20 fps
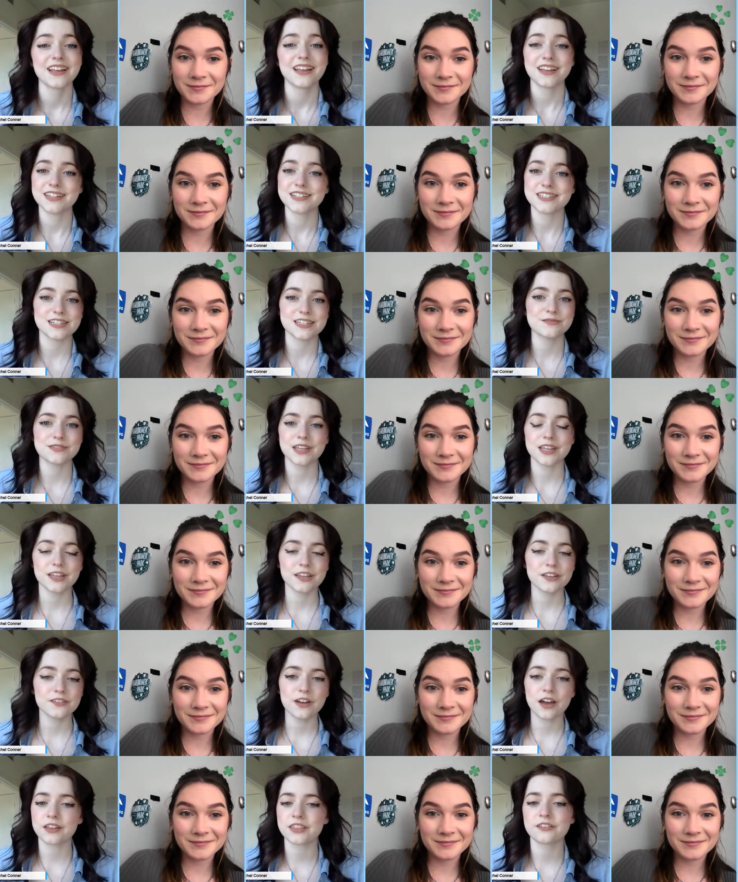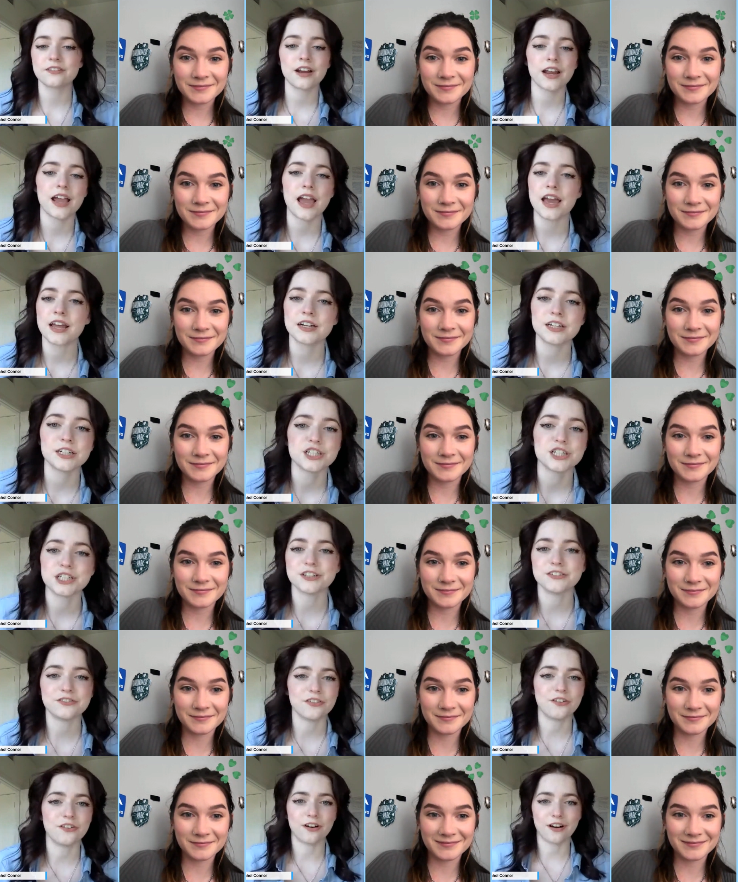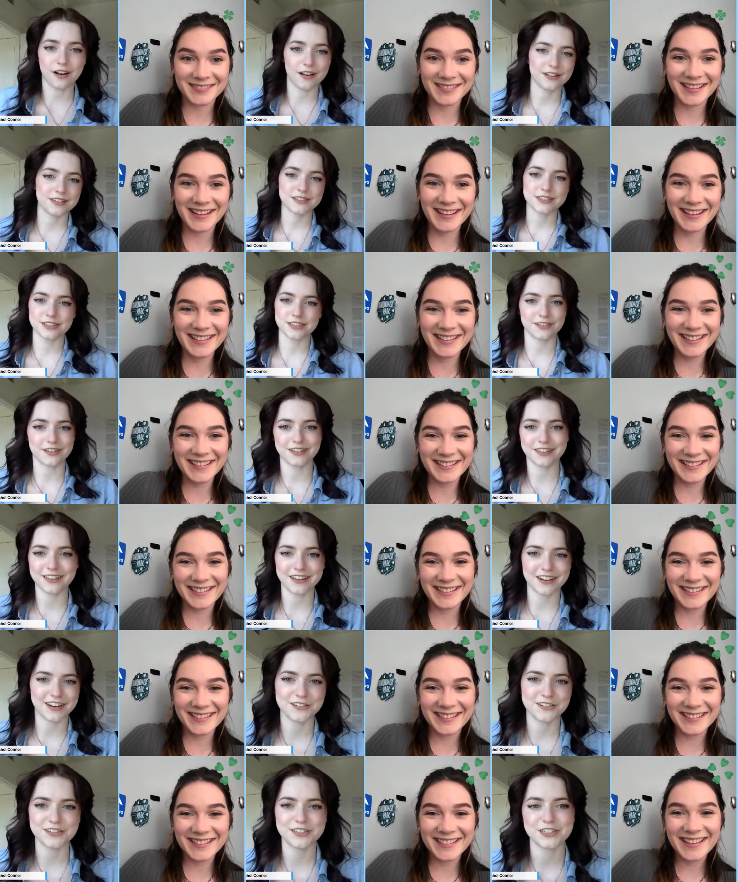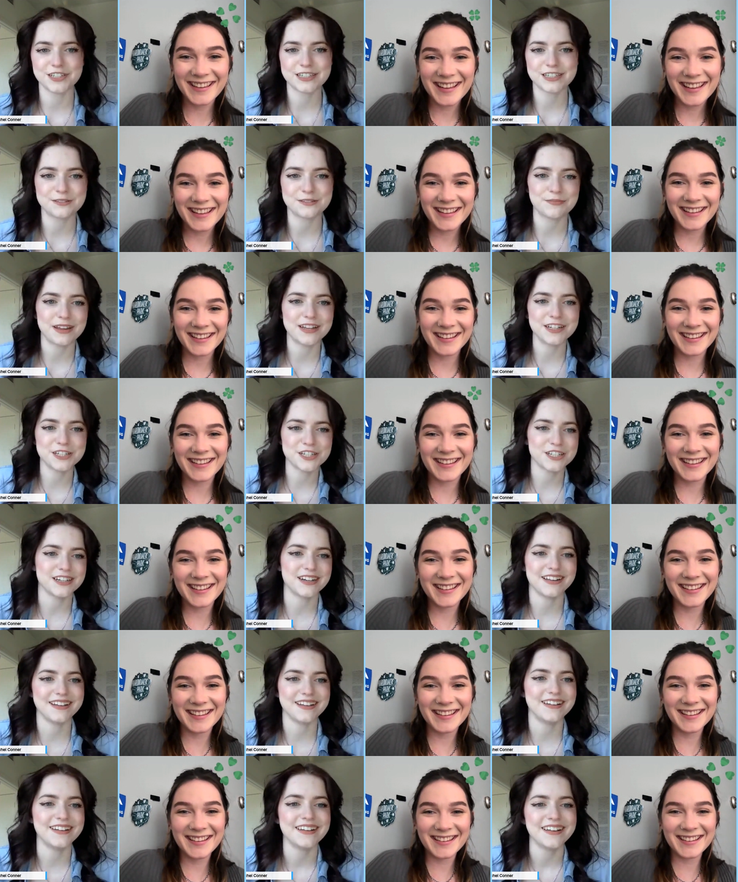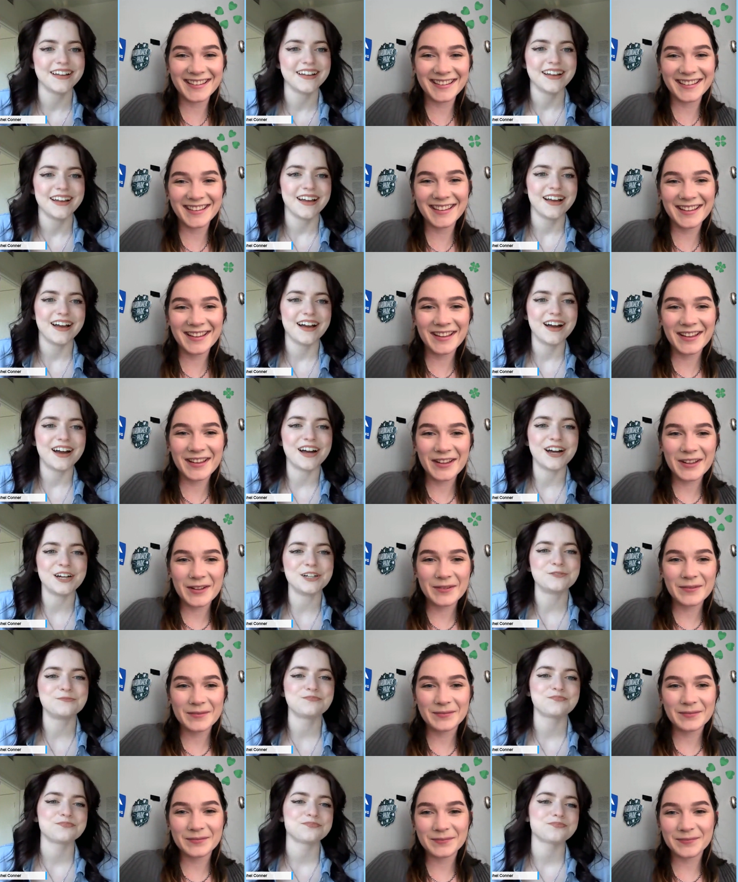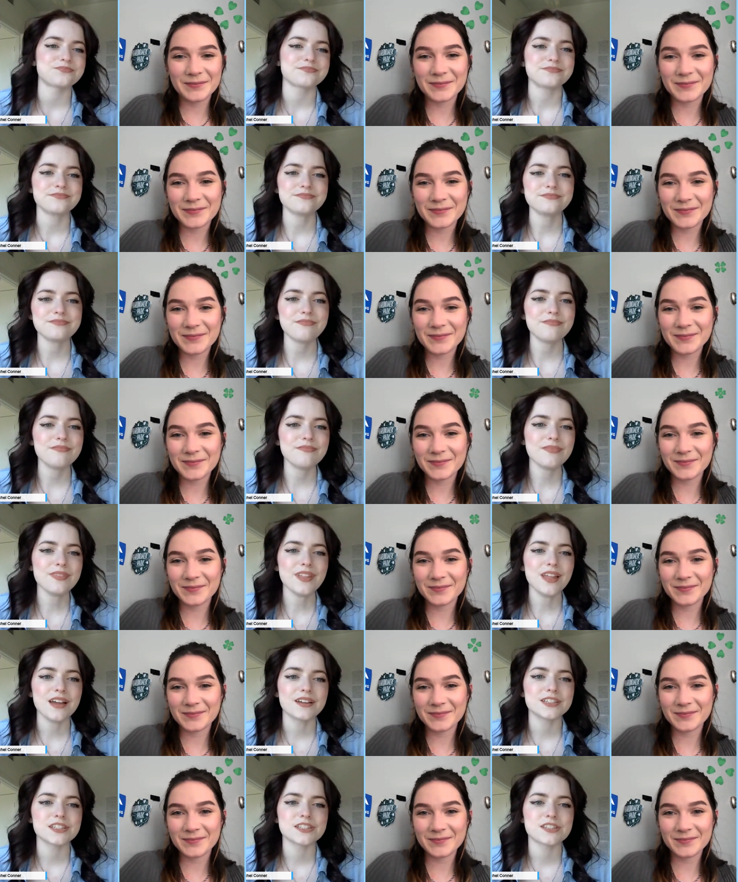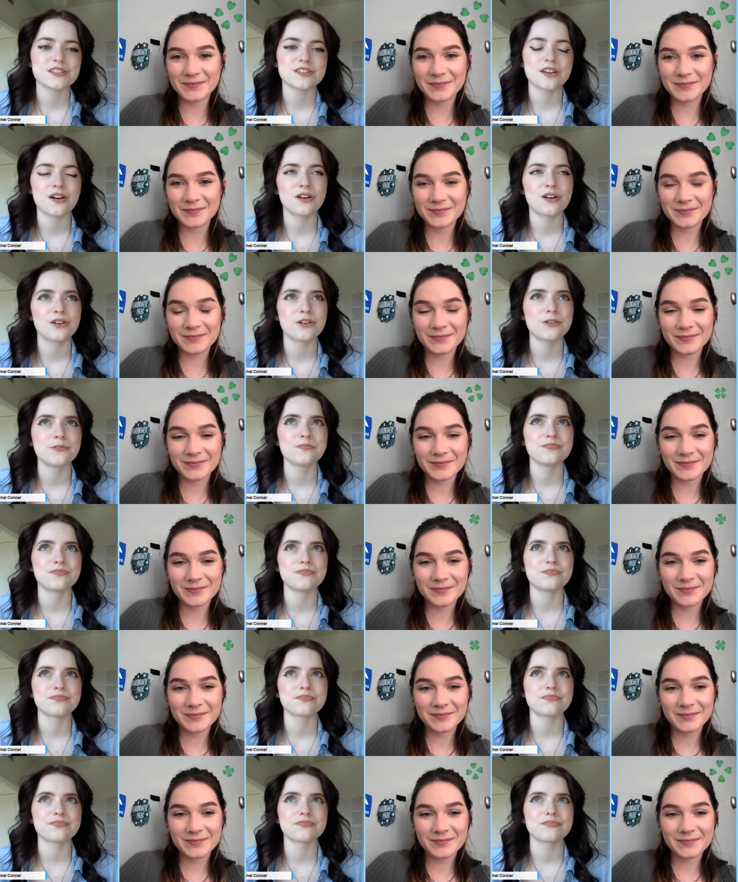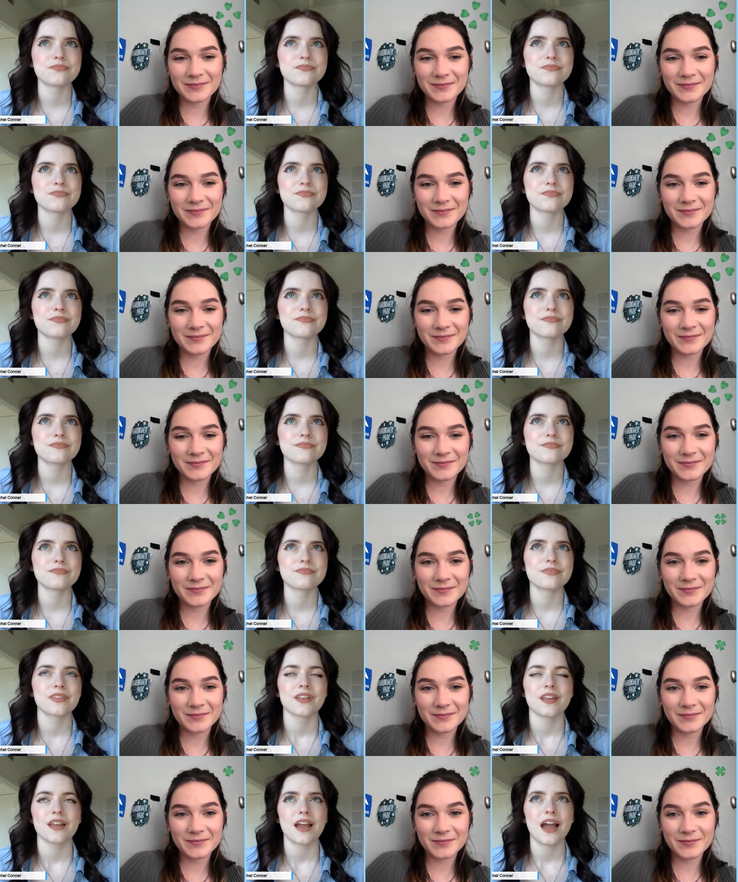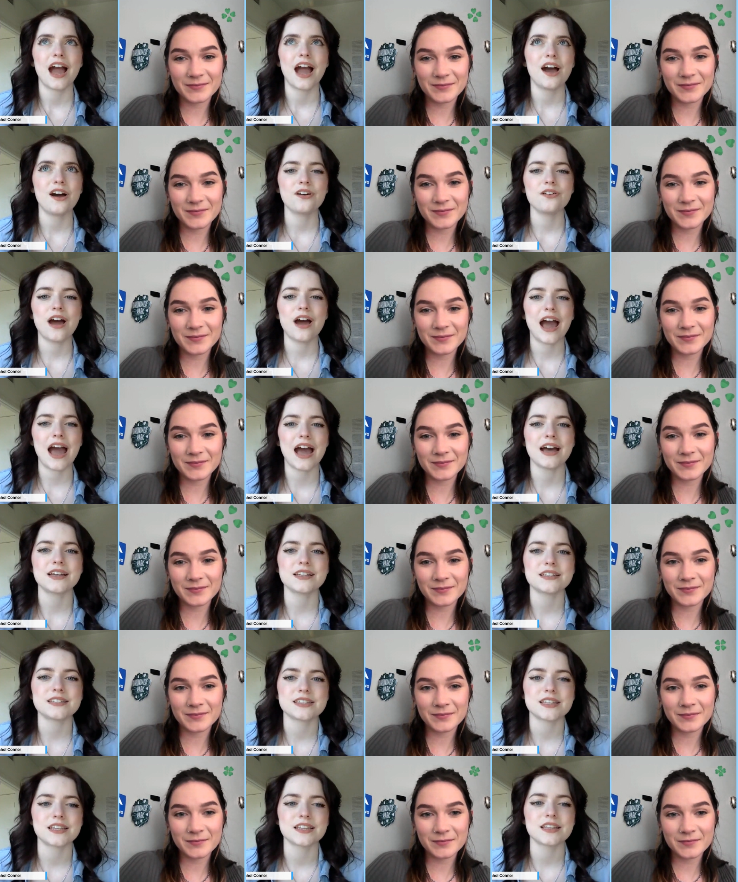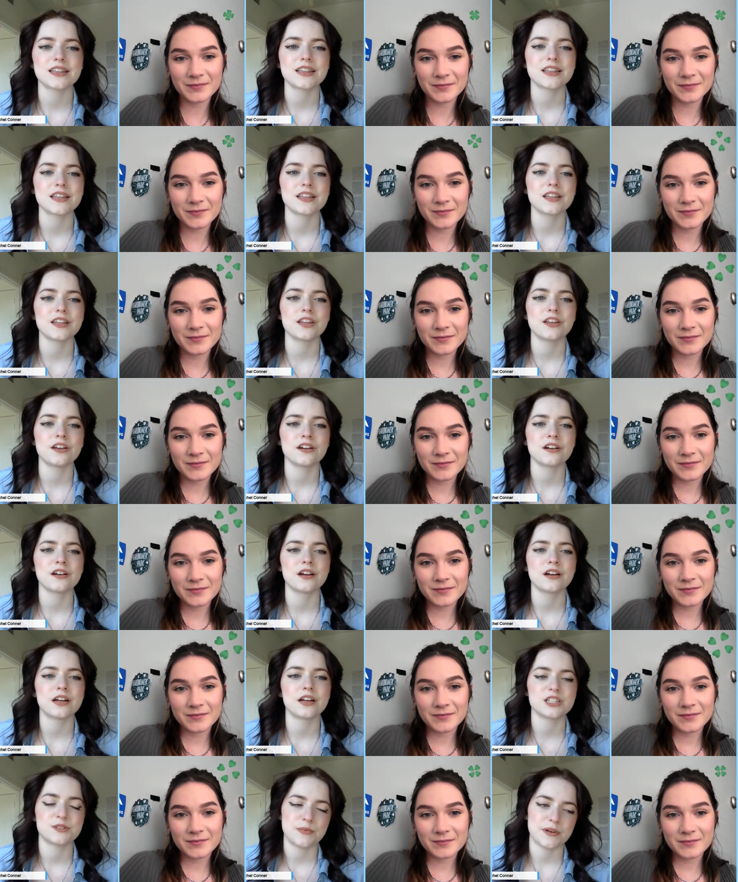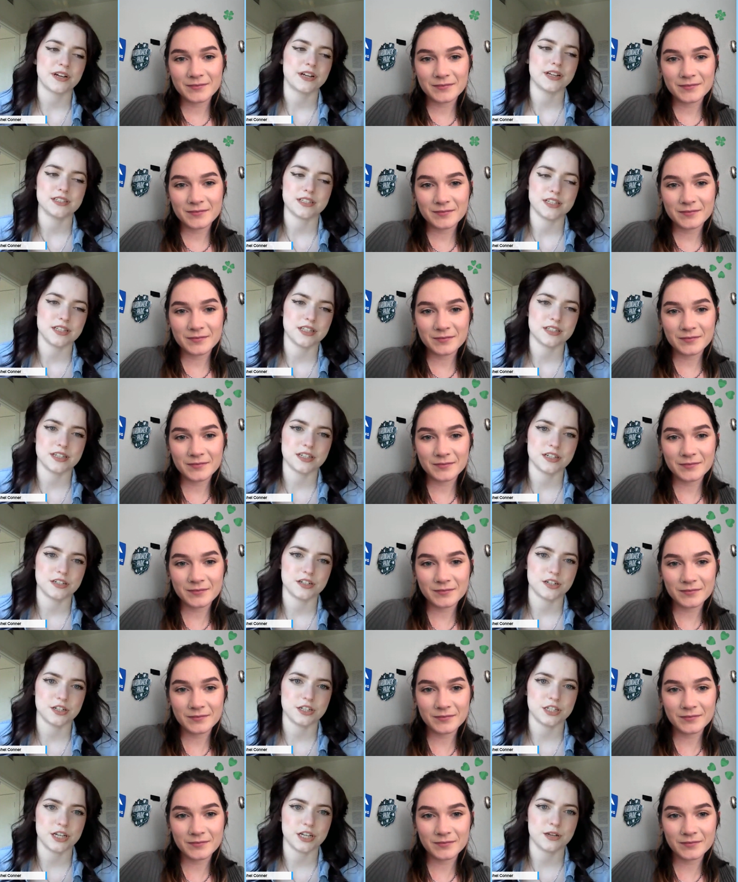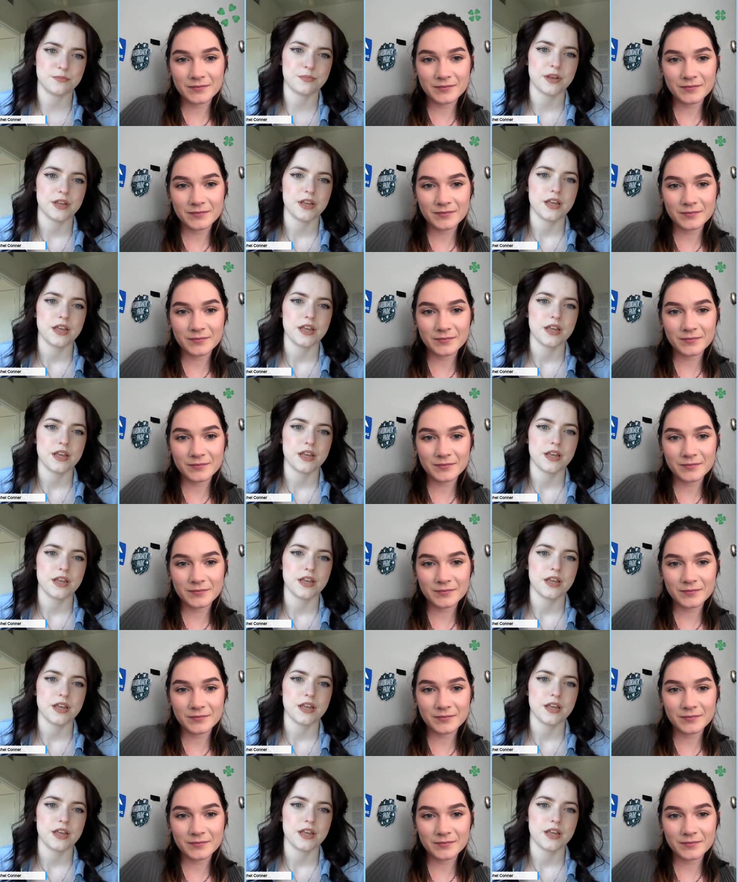Speaker 1: It seems like you've got the right energy for it, so I thought I would just mention it. Um, so, how has your experience in this internship